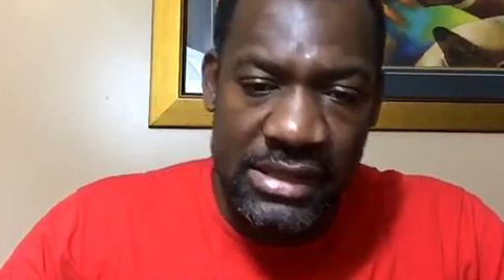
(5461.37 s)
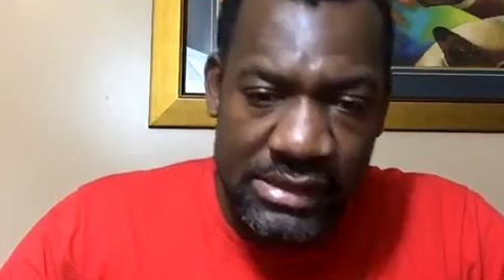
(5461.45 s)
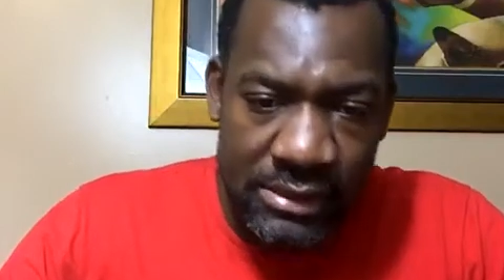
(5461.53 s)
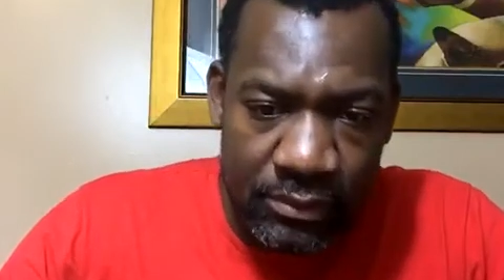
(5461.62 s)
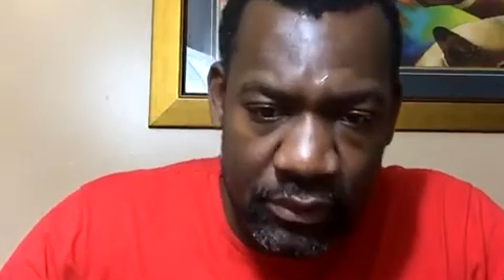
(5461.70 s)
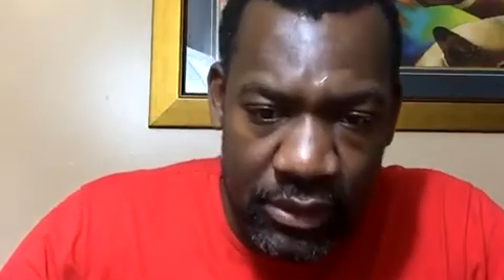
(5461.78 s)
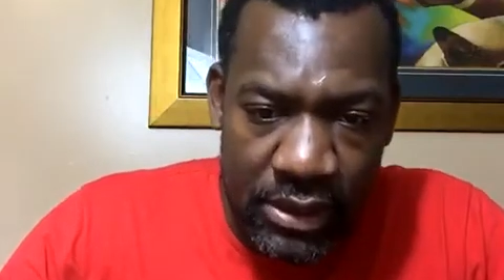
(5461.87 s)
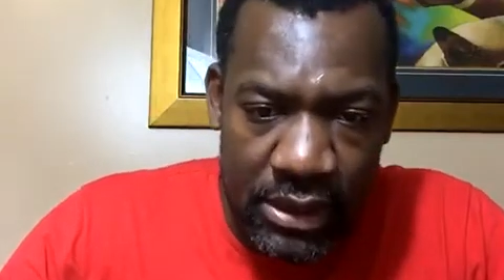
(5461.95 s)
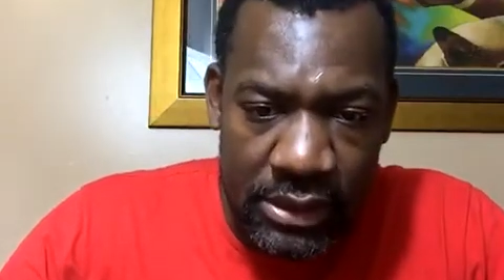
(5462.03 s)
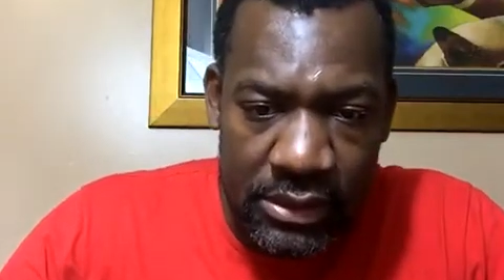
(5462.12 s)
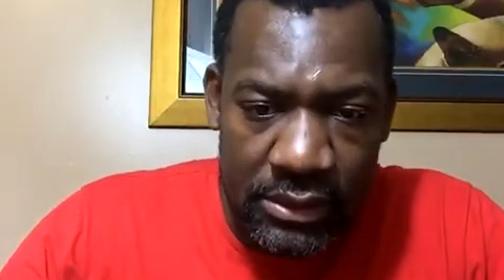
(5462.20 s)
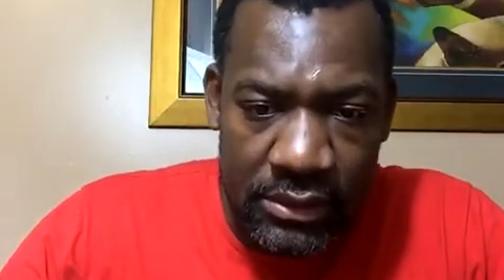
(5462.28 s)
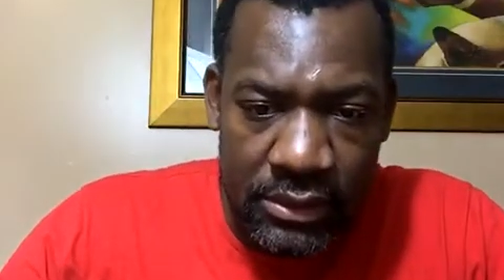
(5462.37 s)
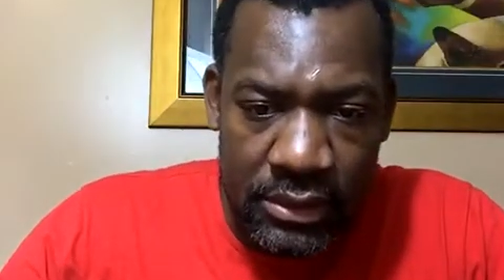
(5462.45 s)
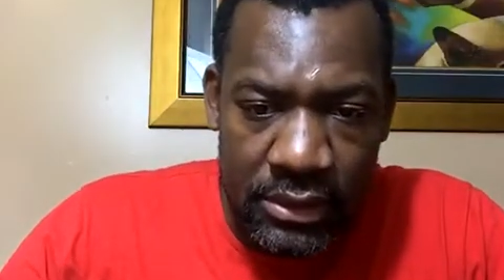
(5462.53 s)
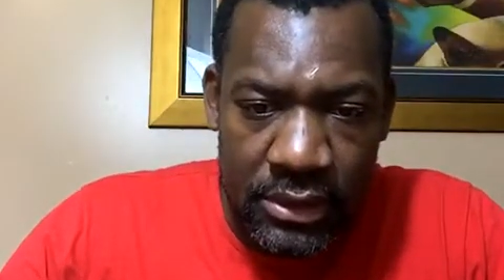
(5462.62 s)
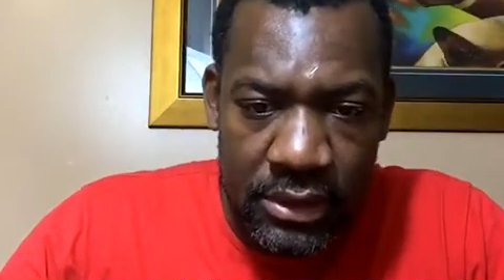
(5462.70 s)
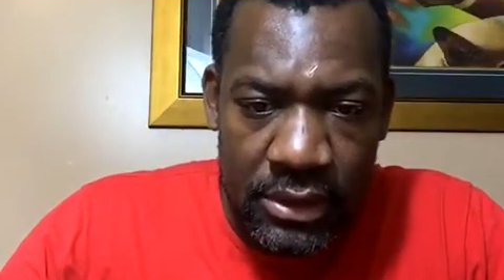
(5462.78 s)
is important.
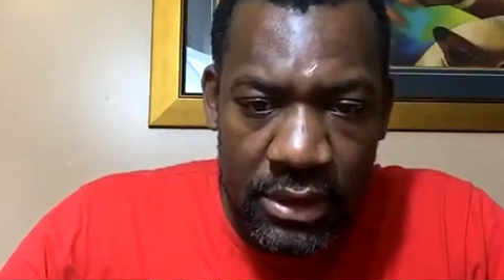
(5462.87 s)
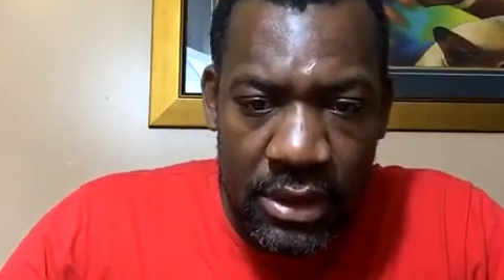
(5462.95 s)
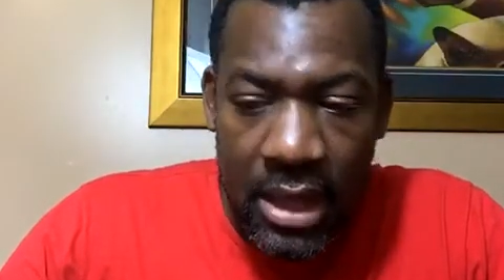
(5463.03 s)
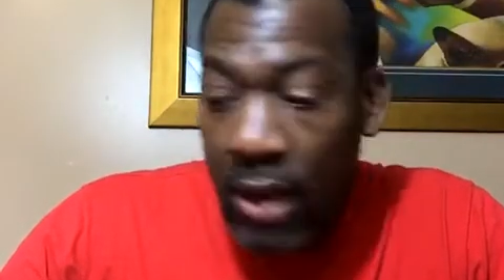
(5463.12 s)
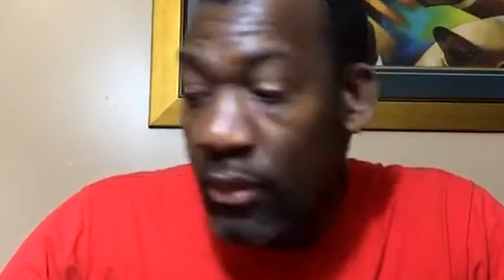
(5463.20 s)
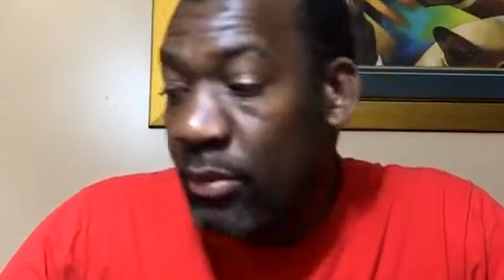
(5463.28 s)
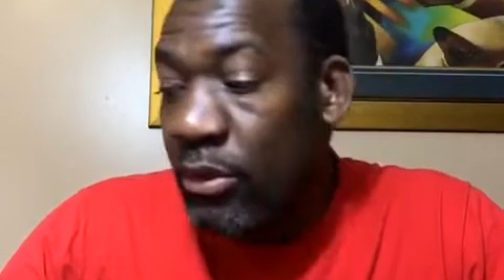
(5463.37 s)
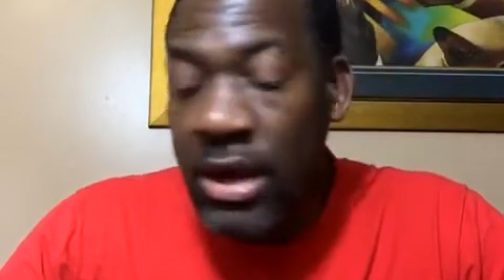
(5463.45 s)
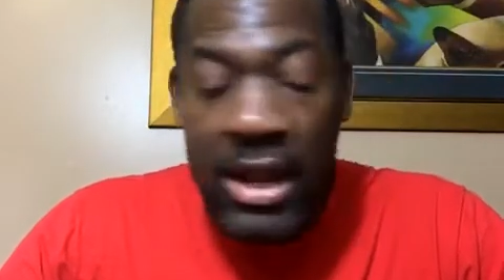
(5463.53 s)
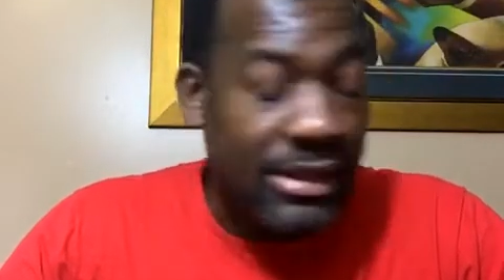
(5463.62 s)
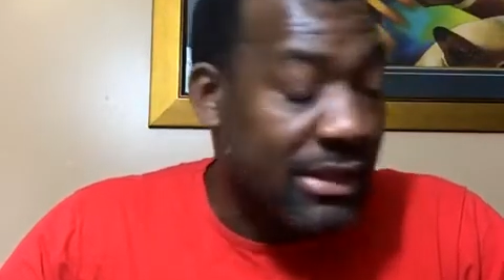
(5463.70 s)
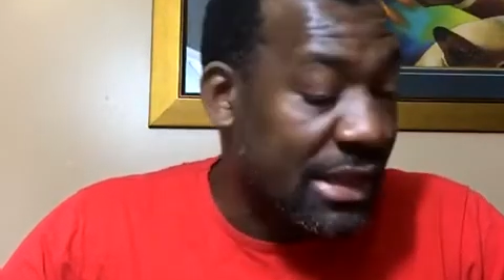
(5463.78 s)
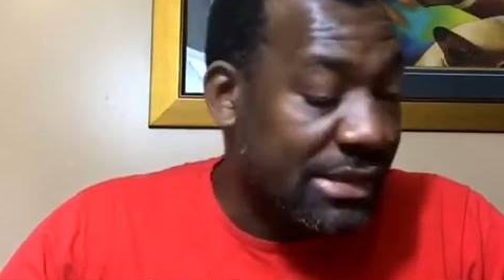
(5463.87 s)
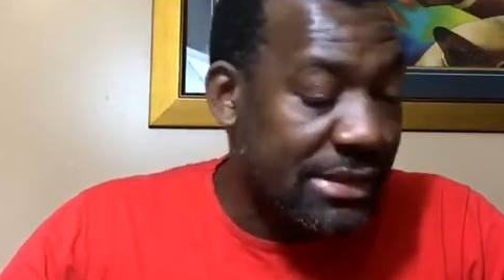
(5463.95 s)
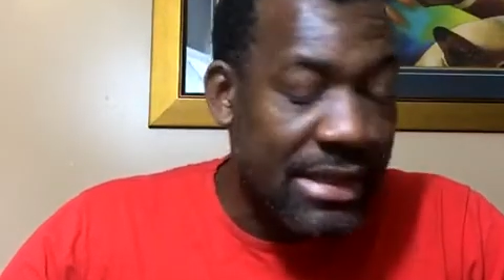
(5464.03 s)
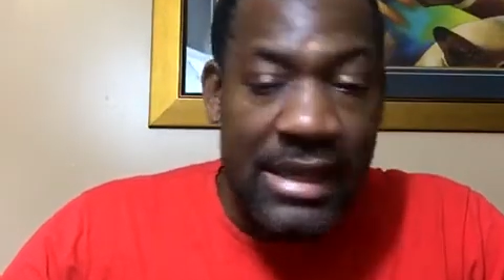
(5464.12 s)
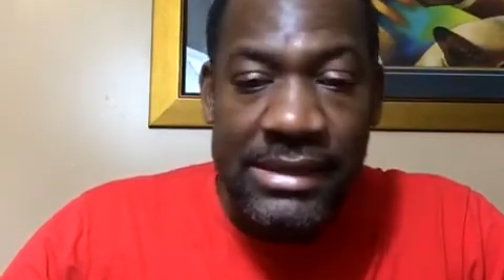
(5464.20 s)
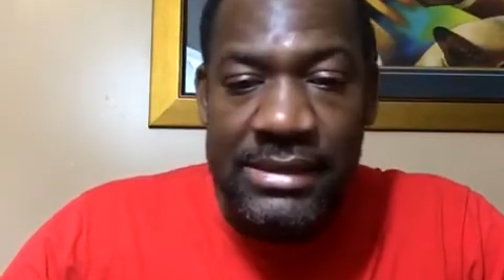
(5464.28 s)
I will bring on the next
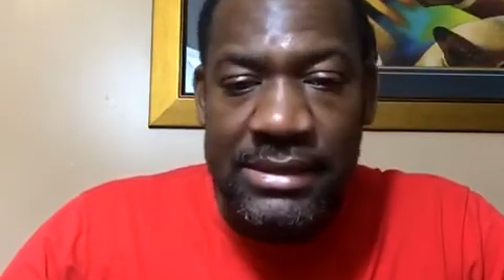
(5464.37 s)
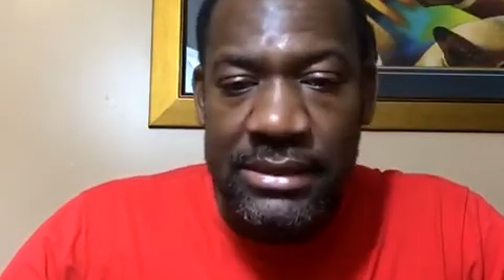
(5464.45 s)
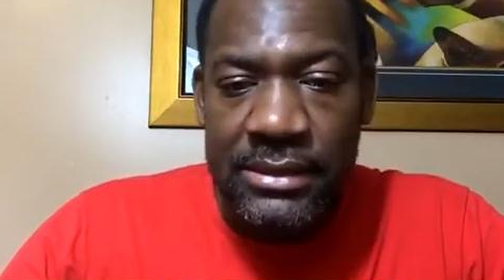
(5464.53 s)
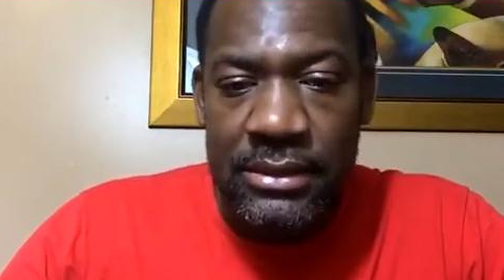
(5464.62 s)
guest.